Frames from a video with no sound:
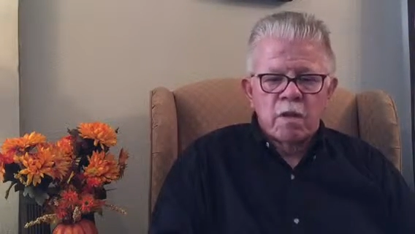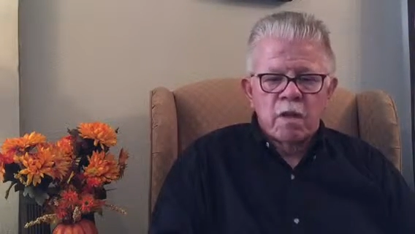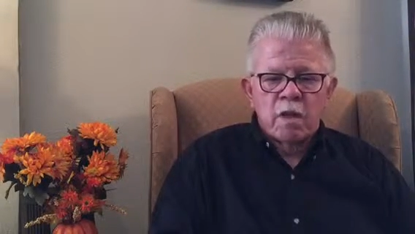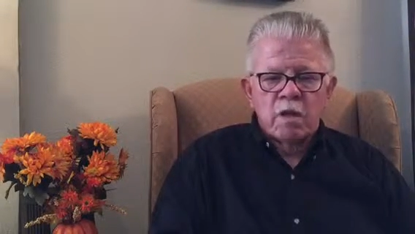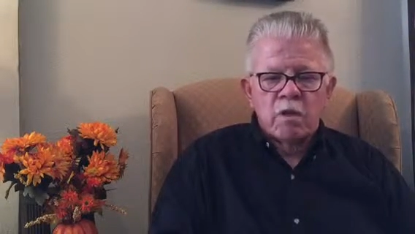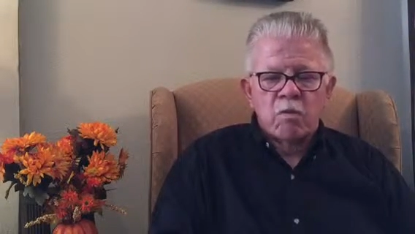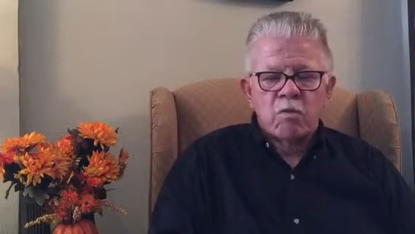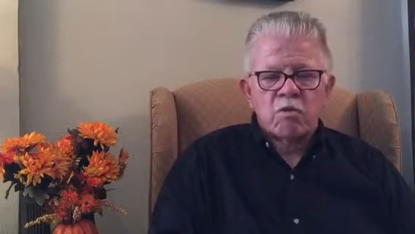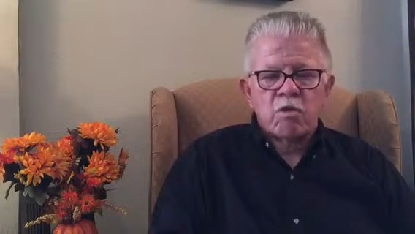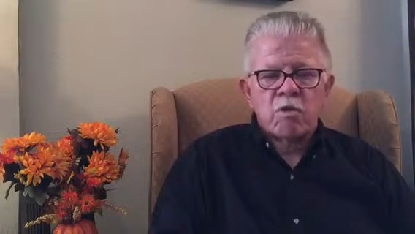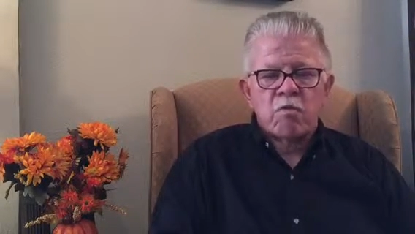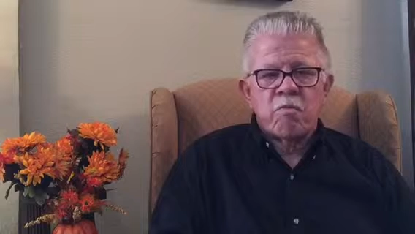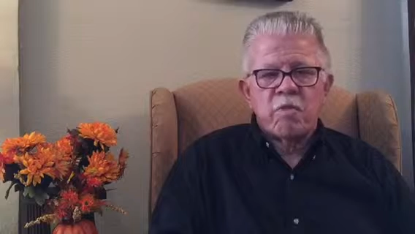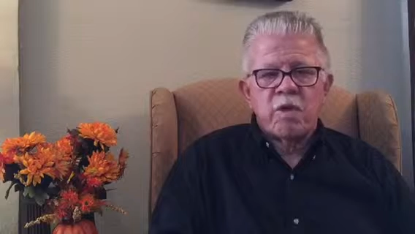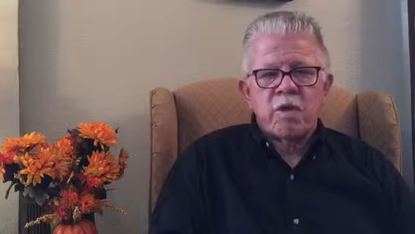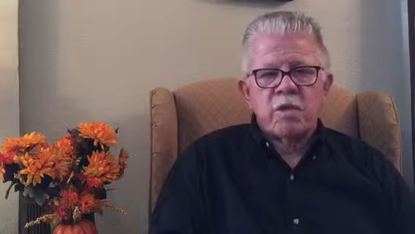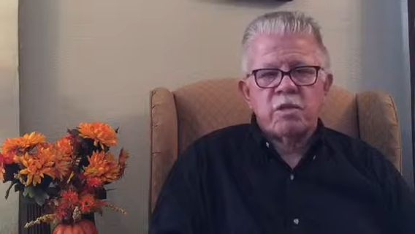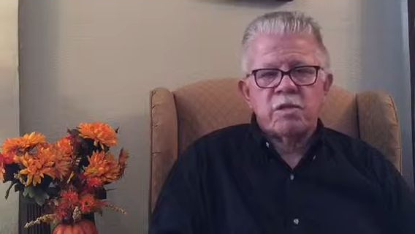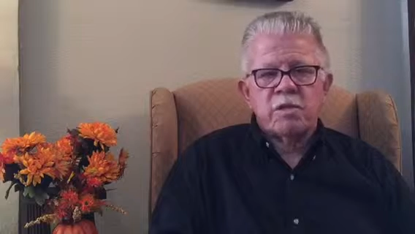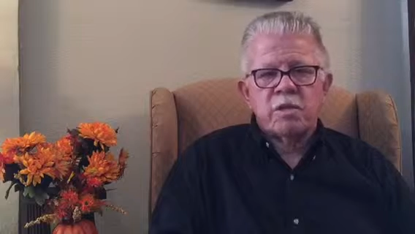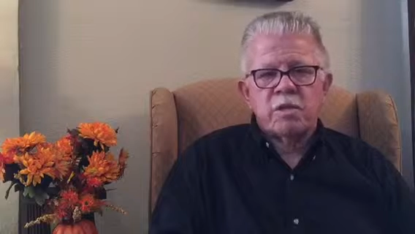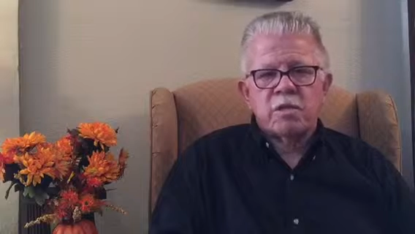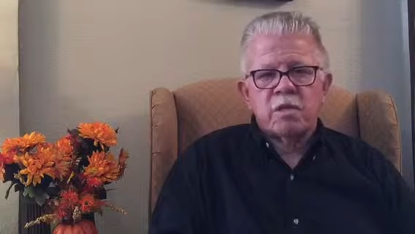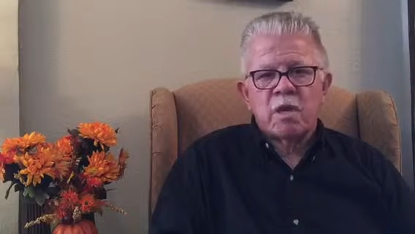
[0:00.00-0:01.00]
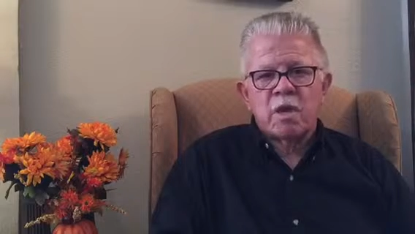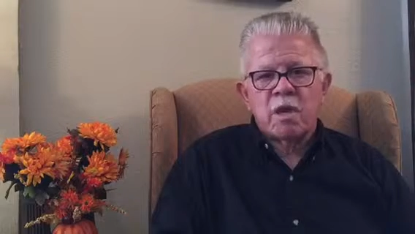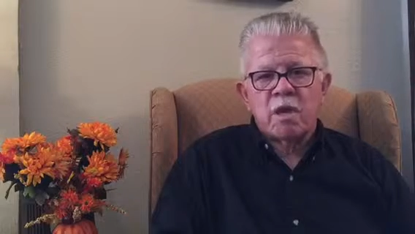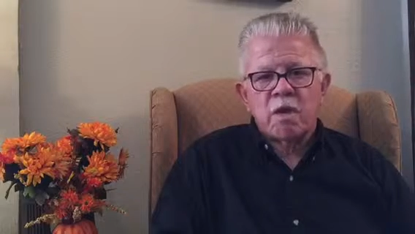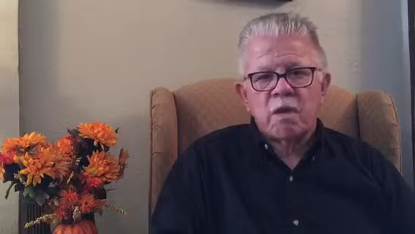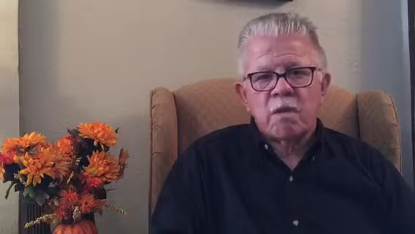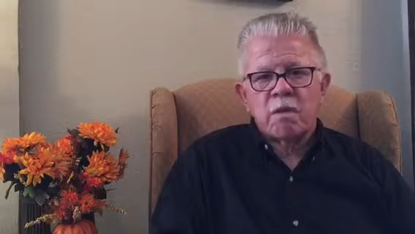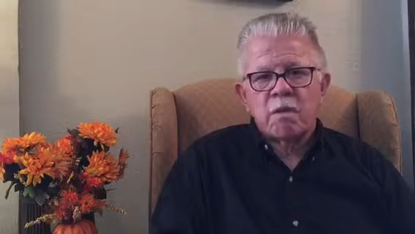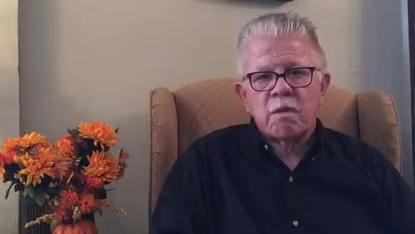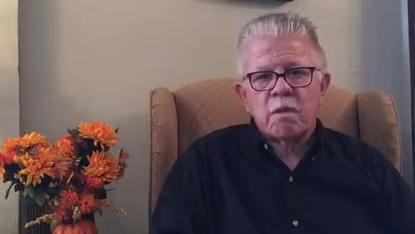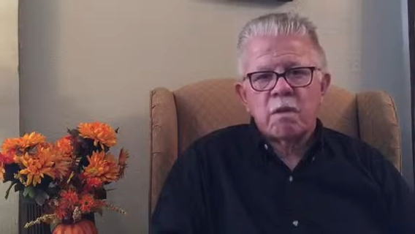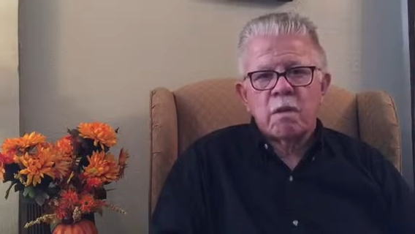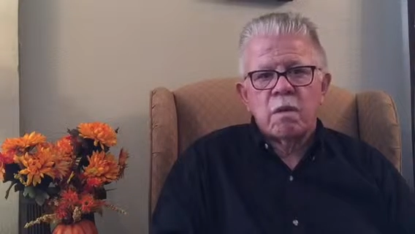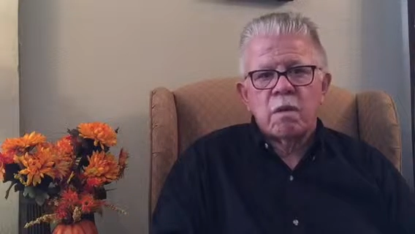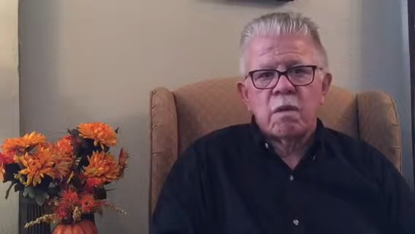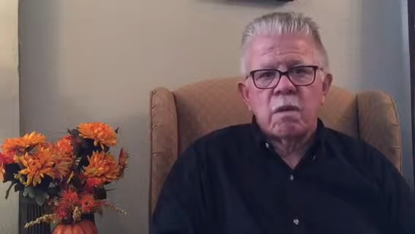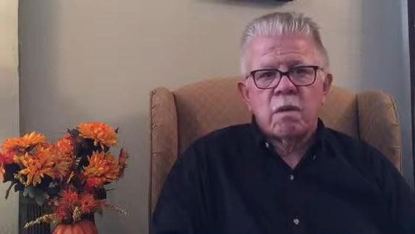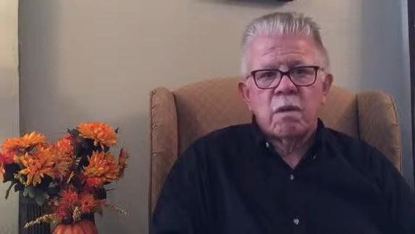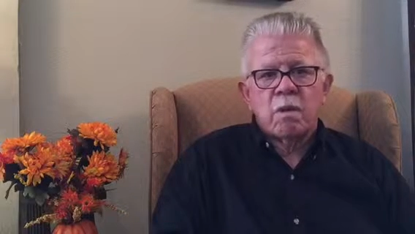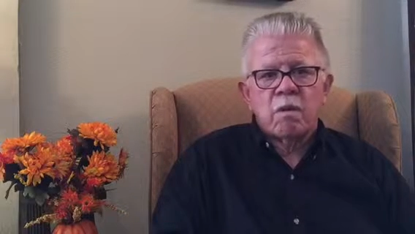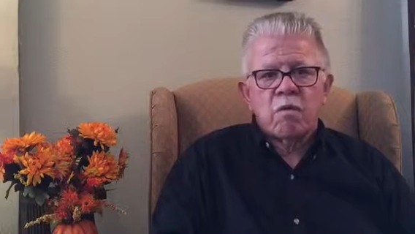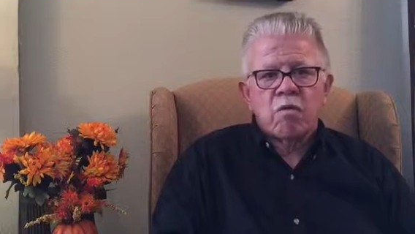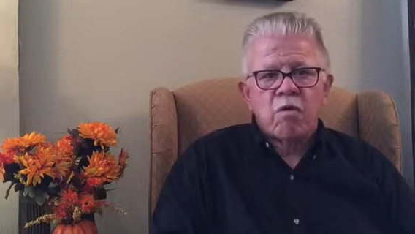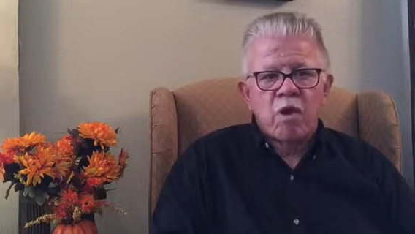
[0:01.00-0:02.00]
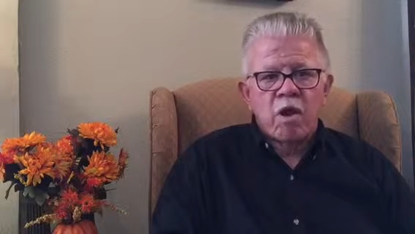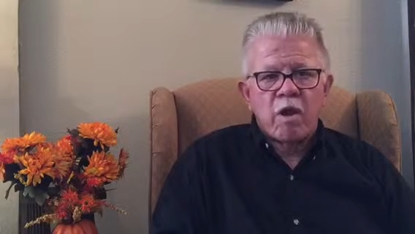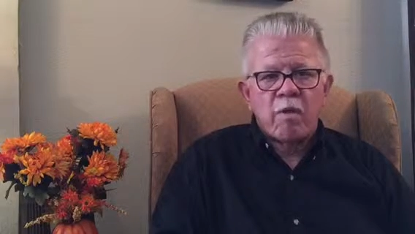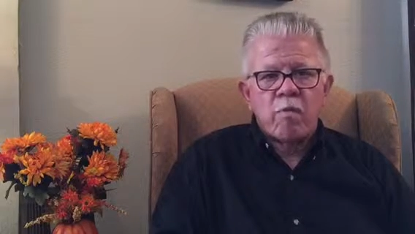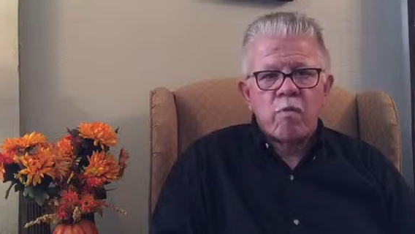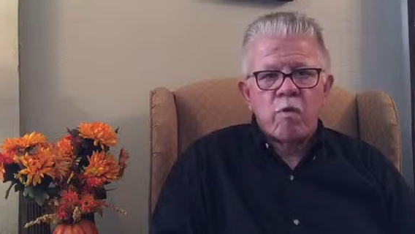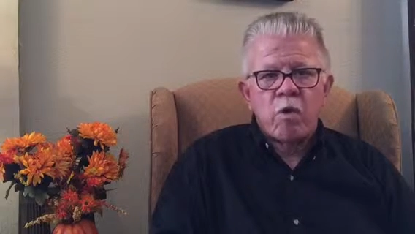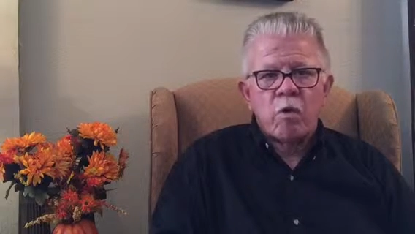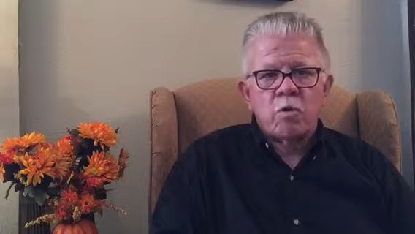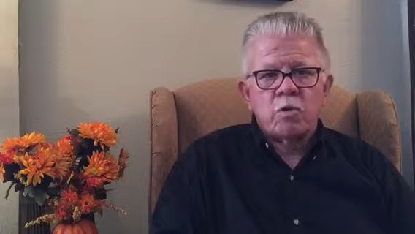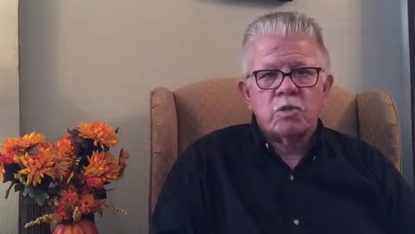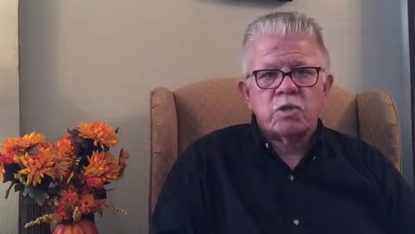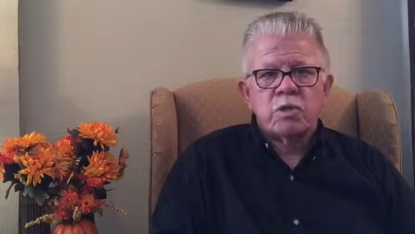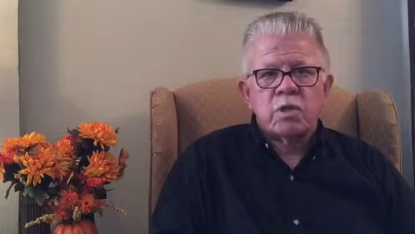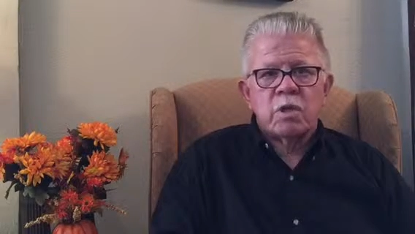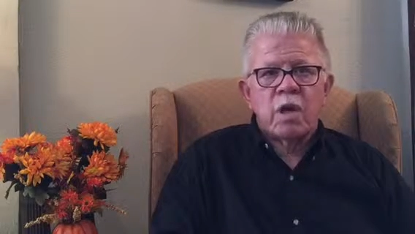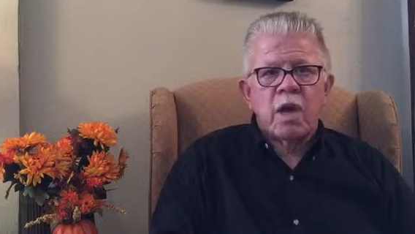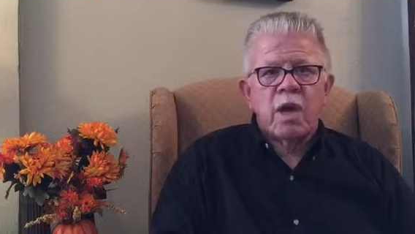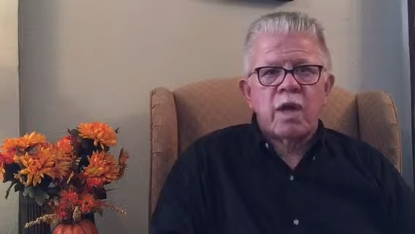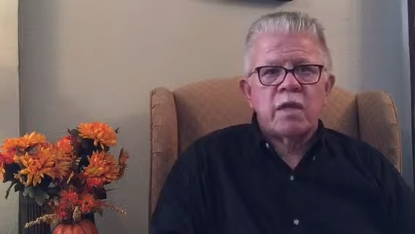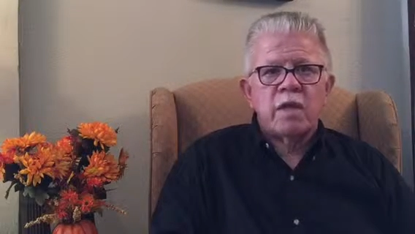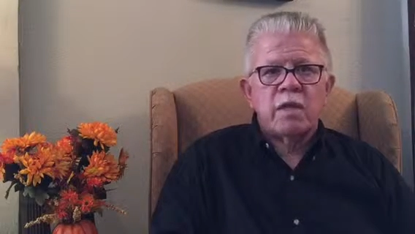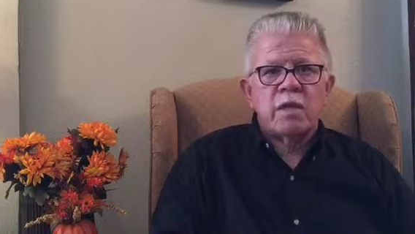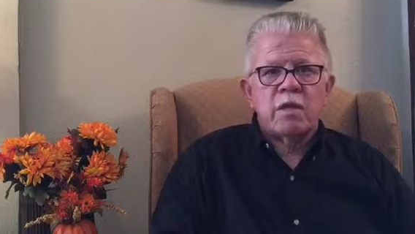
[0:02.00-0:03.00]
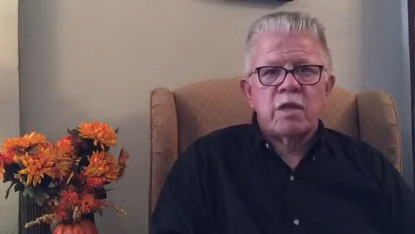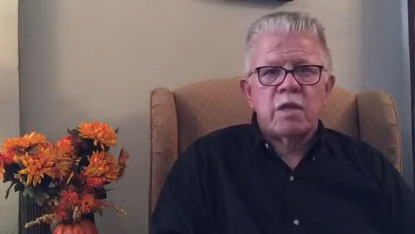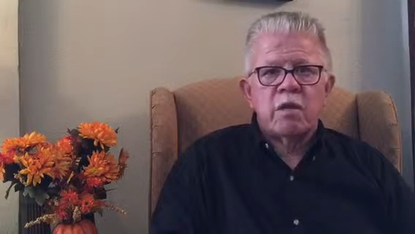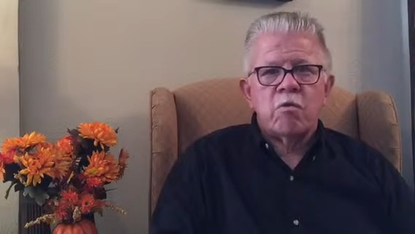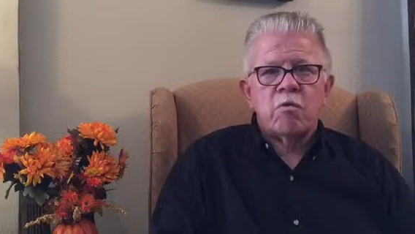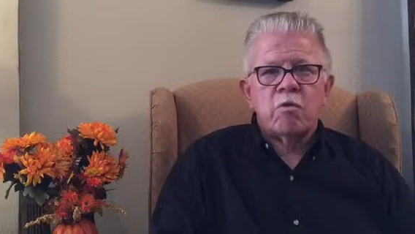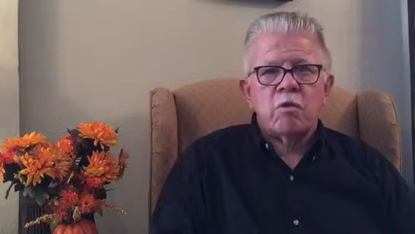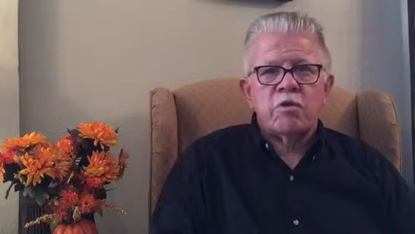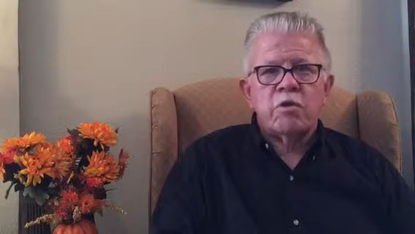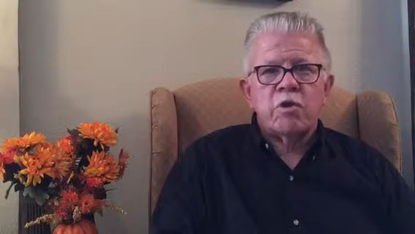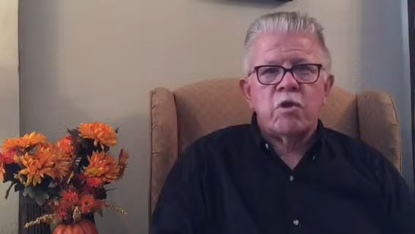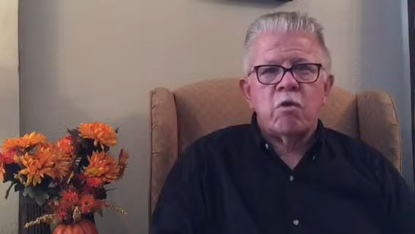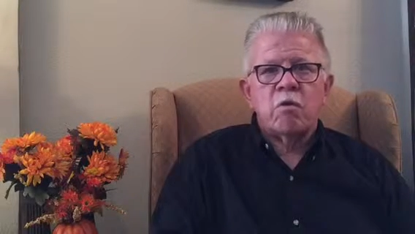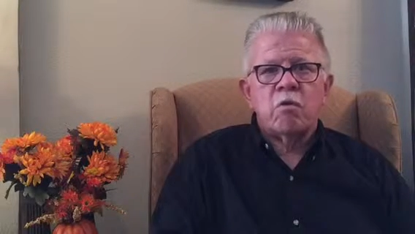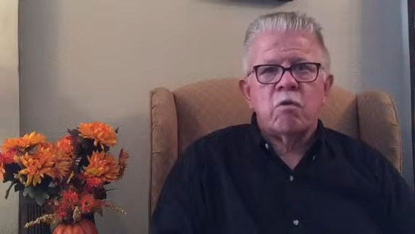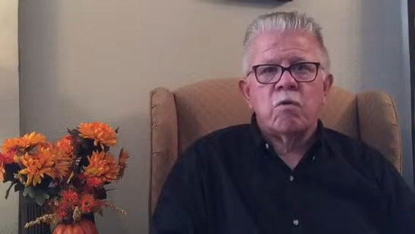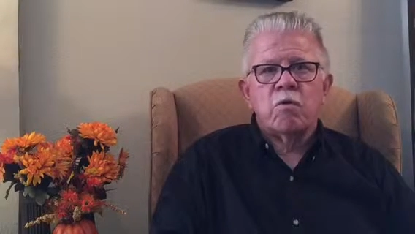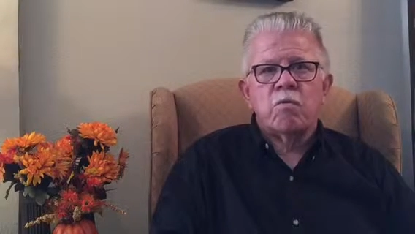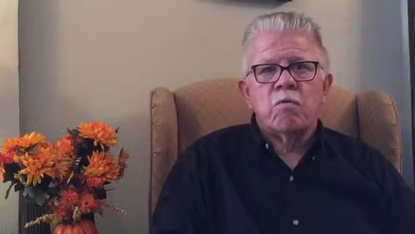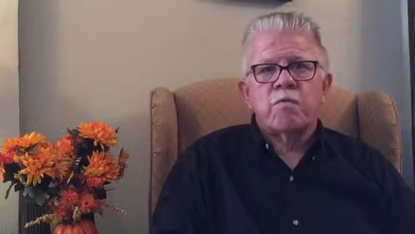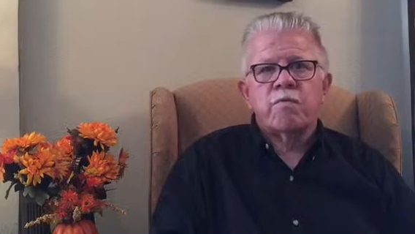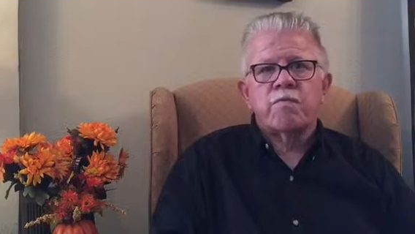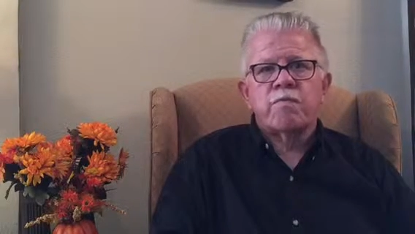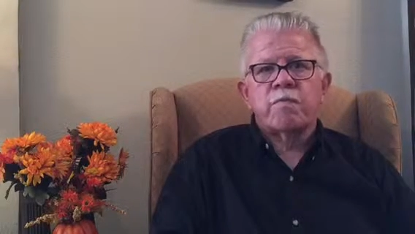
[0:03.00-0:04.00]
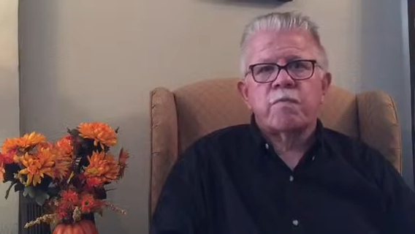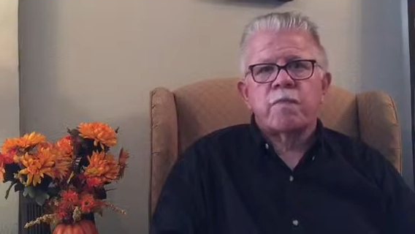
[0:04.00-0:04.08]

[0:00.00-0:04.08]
He looked at me and says, "Huh, Graeme Walsh, I can deal with you."